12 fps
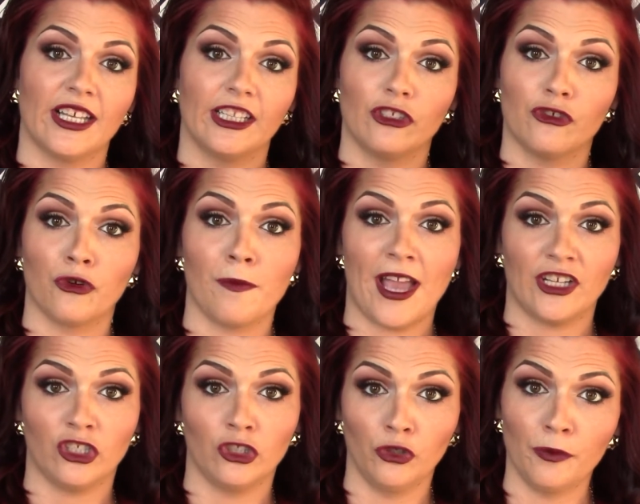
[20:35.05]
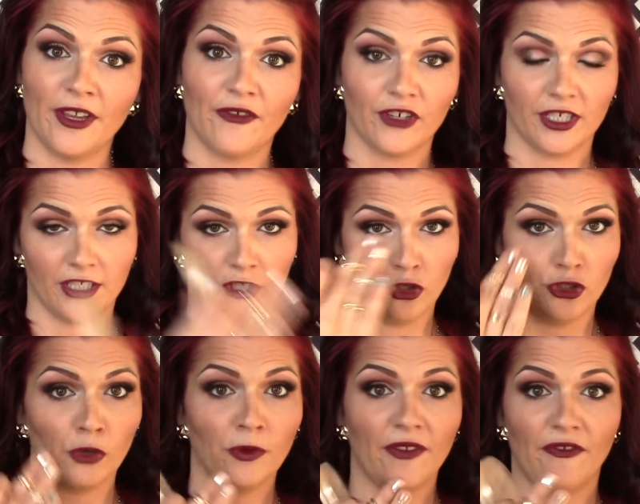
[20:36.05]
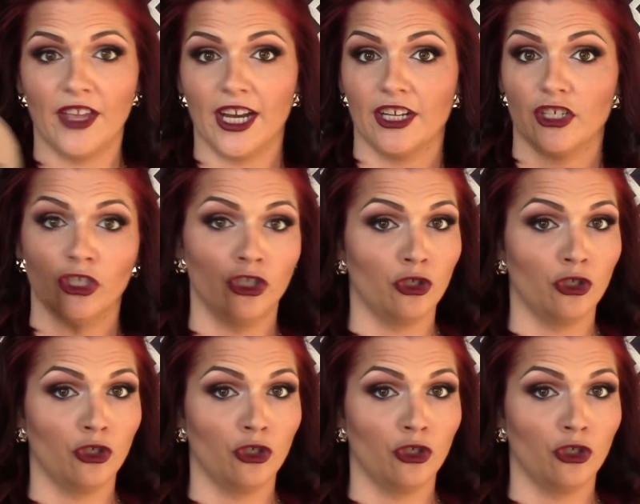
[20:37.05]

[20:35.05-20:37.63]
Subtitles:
like the True Match Lumi for a dewy finish,